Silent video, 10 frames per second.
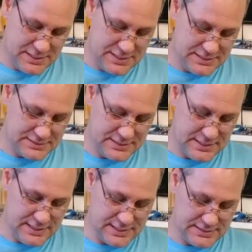is
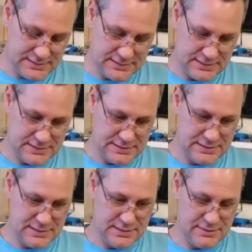that
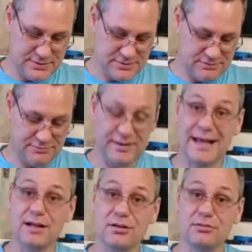there's a
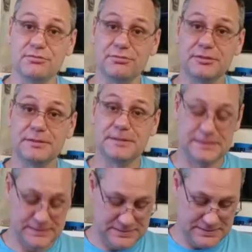valve
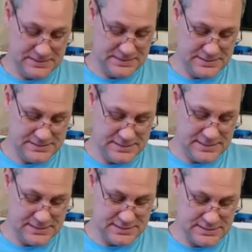in this
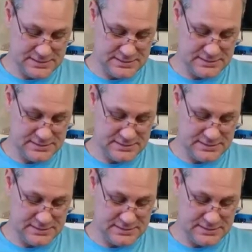end here,